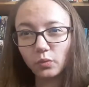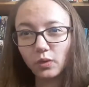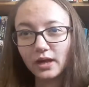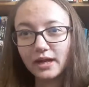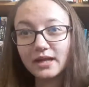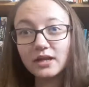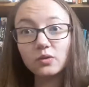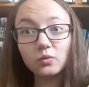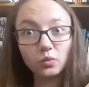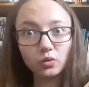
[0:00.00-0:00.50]
I
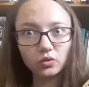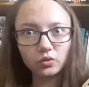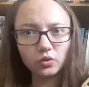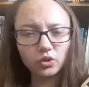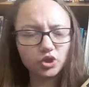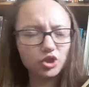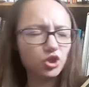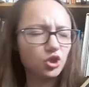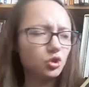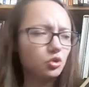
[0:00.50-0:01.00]
and World
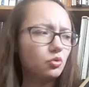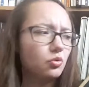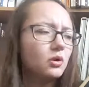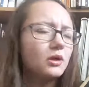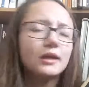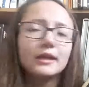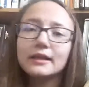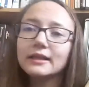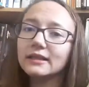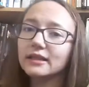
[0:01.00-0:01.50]
War II
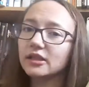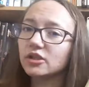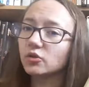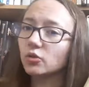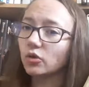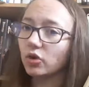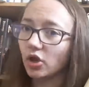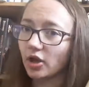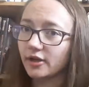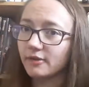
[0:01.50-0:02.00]
led to
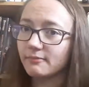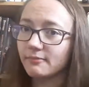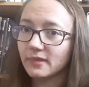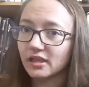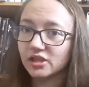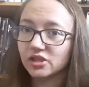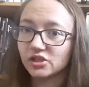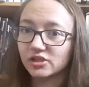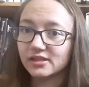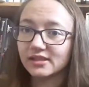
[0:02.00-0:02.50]
a lot of
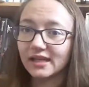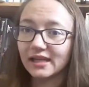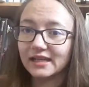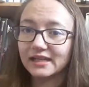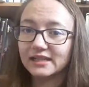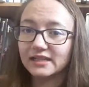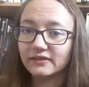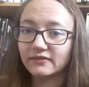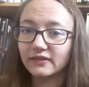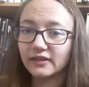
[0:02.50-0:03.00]
major
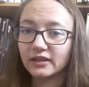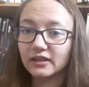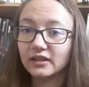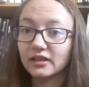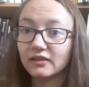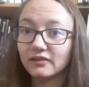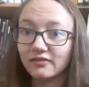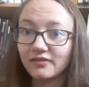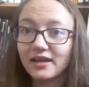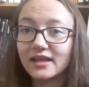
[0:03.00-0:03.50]
scientific
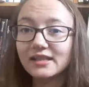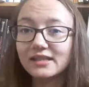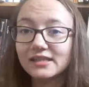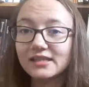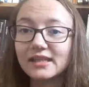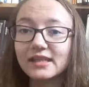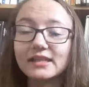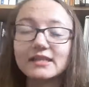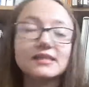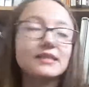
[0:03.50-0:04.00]

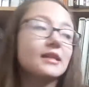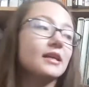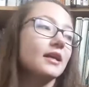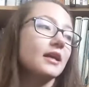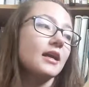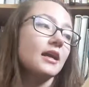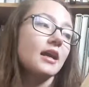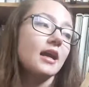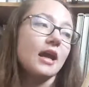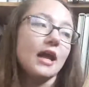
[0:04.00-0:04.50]
advances,
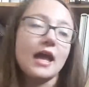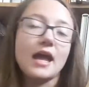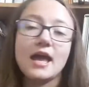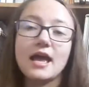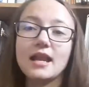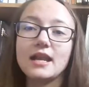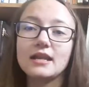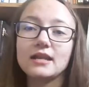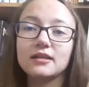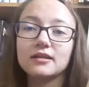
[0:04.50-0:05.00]

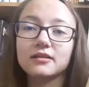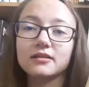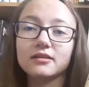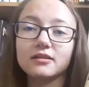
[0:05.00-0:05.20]
and